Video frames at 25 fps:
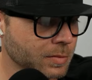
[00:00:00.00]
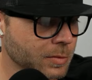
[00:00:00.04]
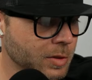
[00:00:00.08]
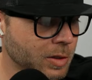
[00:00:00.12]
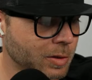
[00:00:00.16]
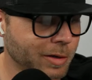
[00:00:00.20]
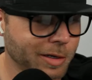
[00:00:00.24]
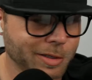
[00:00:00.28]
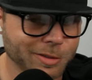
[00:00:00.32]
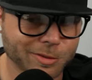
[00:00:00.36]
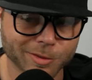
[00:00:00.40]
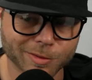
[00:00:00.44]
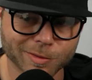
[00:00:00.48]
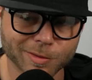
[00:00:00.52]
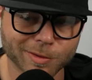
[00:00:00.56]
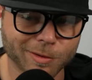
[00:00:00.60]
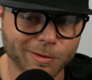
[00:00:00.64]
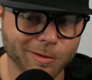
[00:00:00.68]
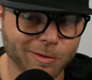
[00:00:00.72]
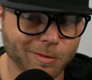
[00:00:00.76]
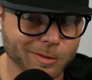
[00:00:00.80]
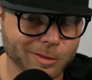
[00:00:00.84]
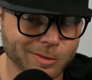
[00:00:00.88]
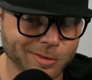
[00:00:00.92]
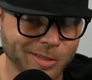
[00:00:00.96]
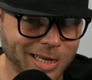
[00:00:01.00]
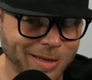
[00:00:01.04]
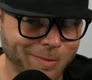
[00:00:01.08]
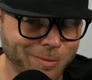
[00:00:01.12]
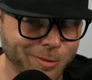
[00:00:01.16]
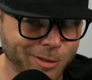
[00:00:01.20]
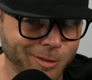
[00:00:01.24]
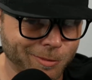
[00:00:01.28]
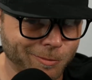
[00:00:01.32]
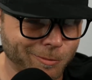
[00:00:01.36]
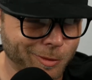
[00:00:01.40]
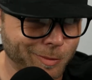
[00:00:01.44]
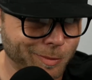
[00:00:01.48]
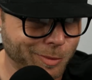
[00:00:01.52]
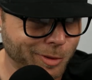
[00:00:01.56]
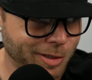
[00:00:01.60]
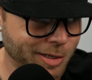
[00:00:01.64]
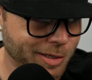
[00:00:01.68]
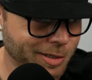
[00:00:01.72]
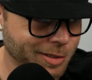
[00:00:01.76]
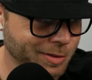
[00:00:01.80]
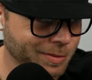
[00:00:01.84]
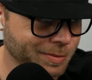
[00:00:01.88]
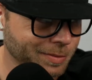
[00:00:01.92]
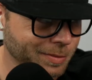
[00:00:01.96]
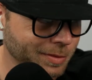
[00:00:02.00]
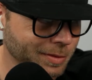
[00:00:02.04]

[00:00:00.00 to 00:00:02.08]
All right, so all this is happening in one block.